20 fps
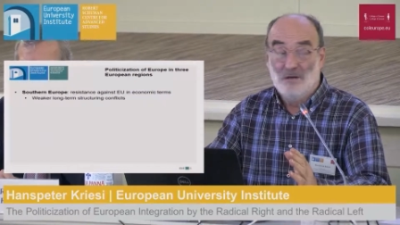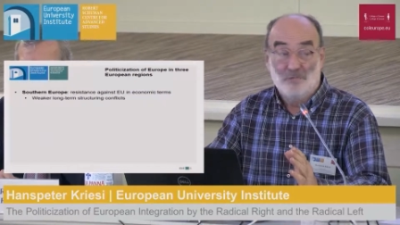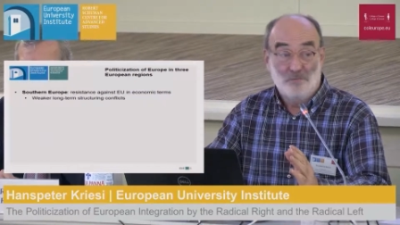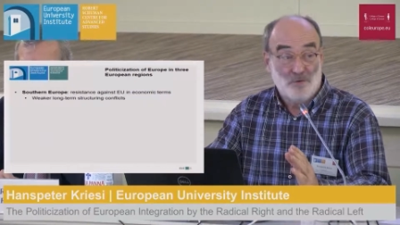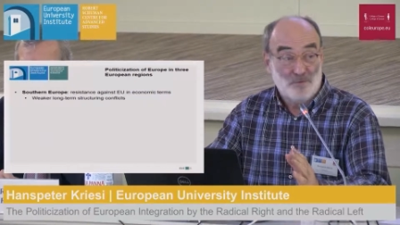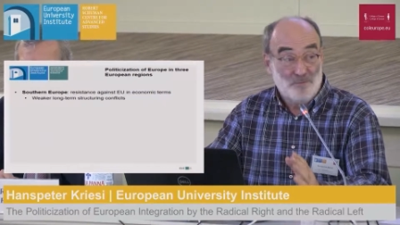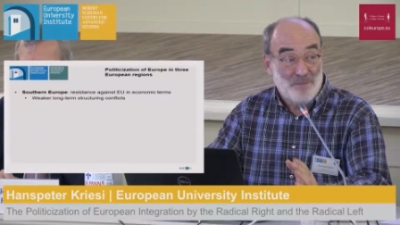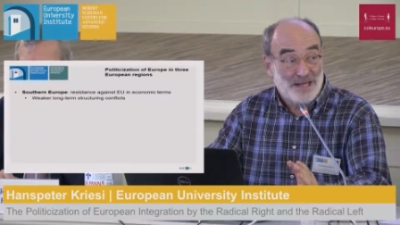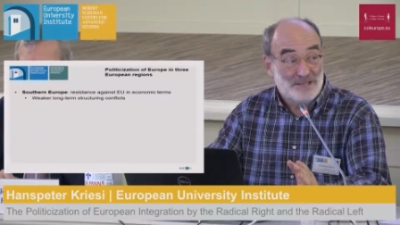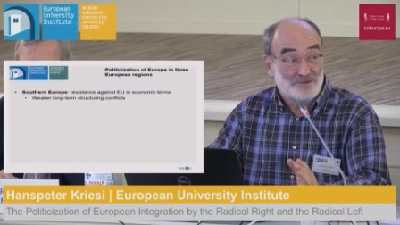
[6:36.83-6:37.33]

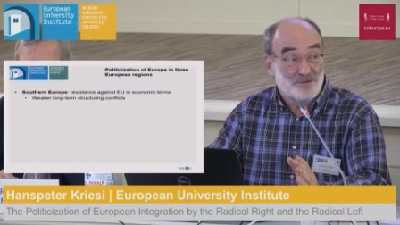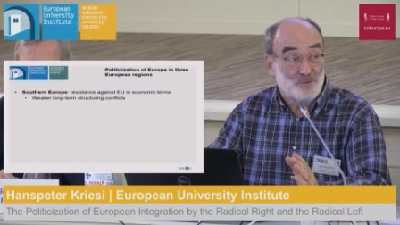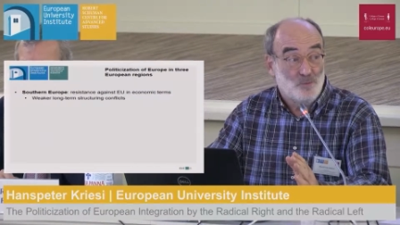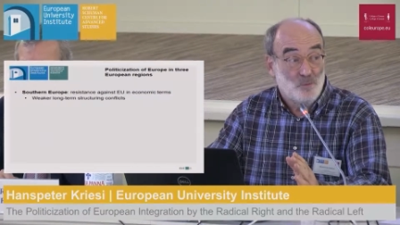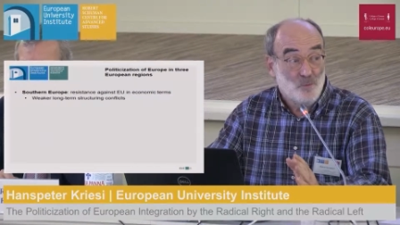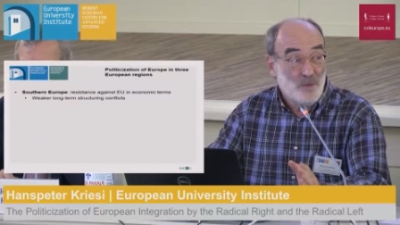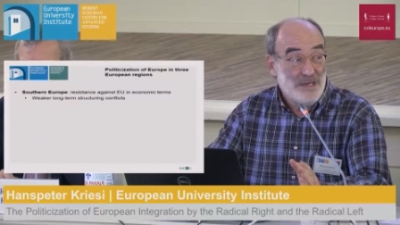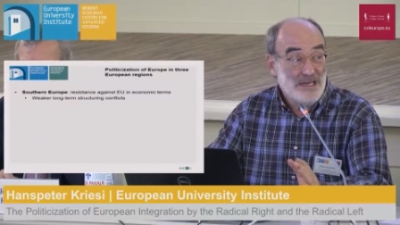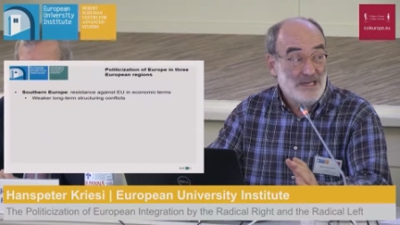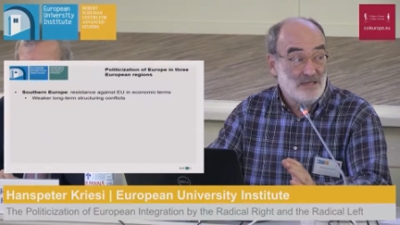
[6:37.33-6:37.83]
were much
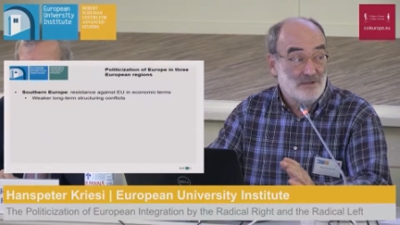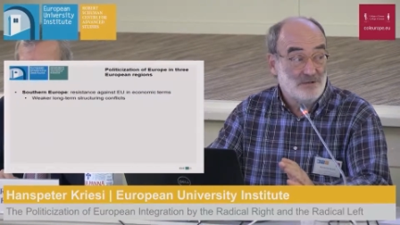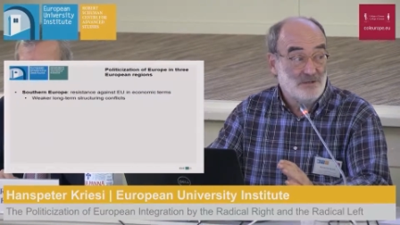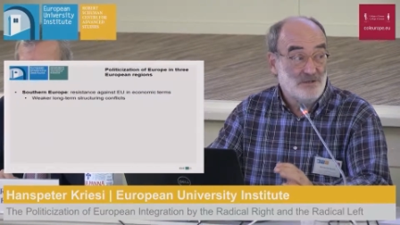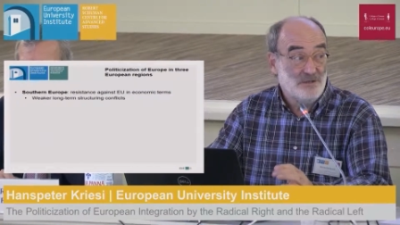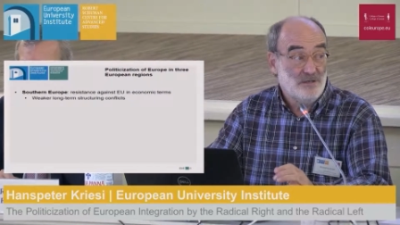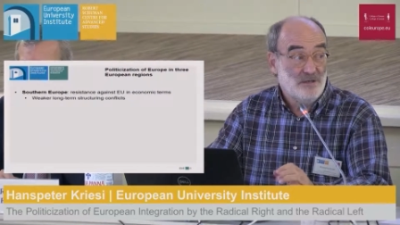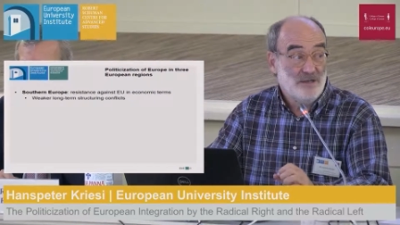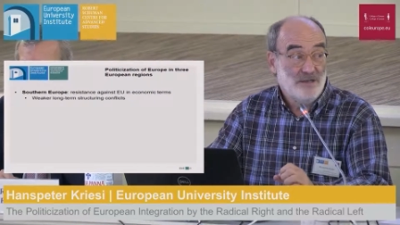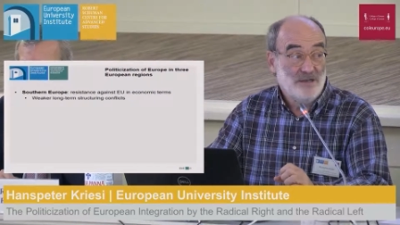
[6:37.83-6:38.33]

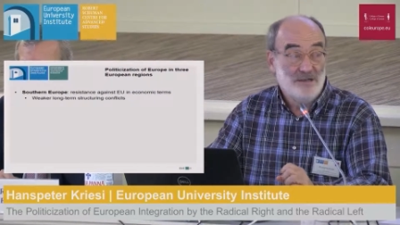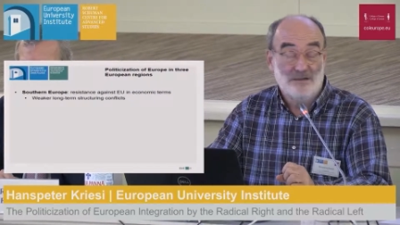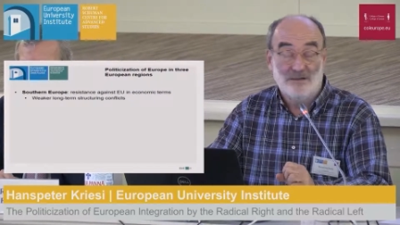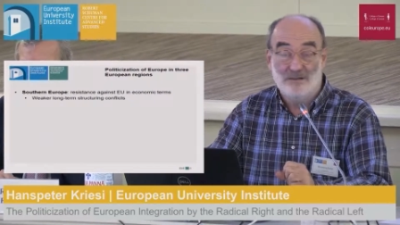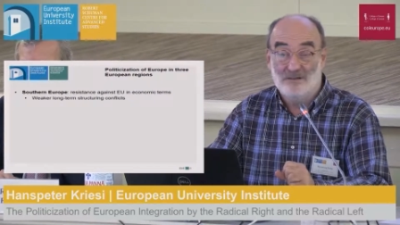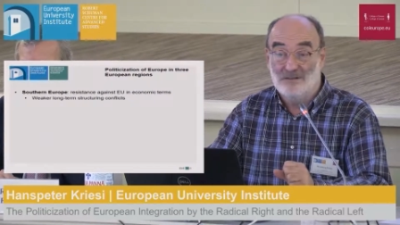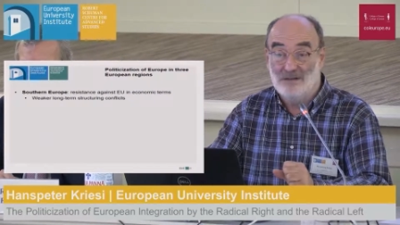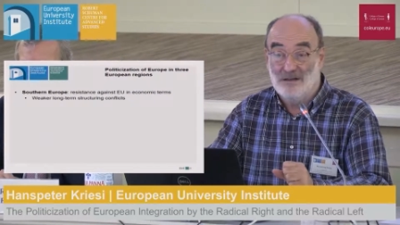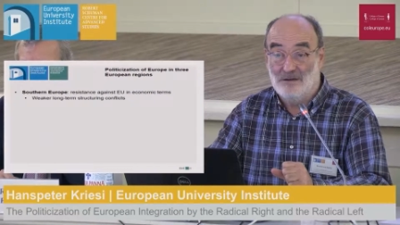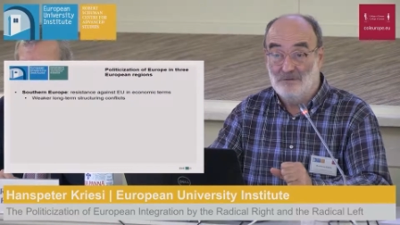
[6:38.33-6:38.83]
weaker in the
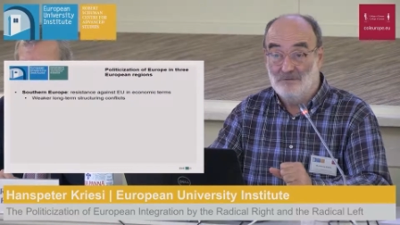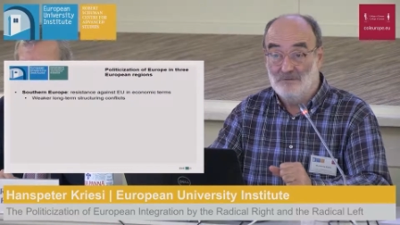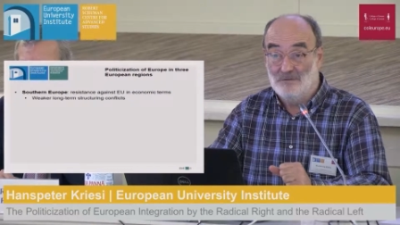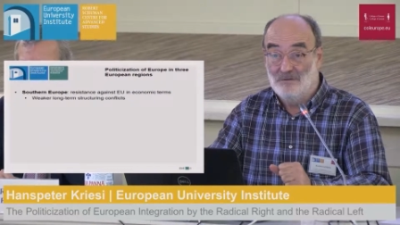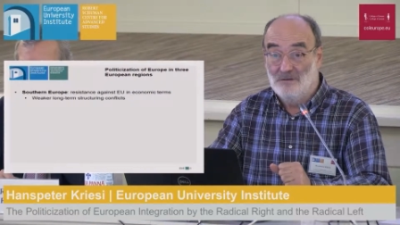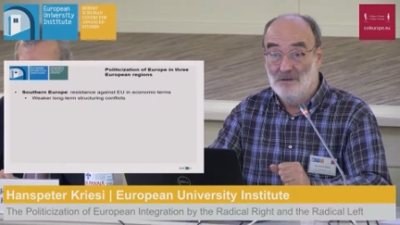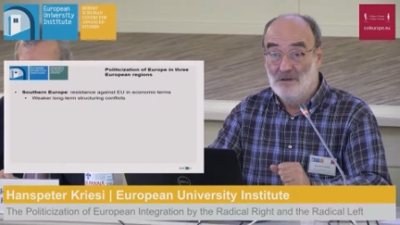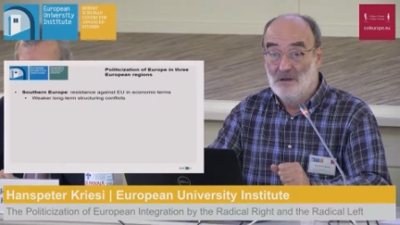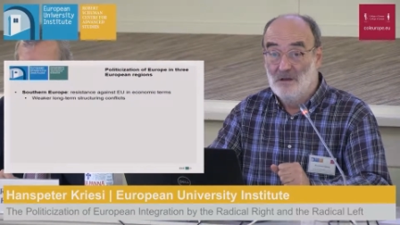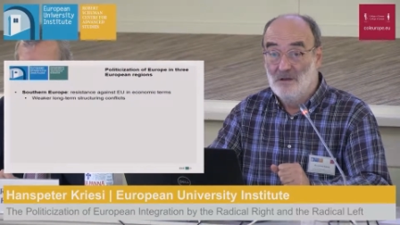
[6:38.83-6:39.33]
south.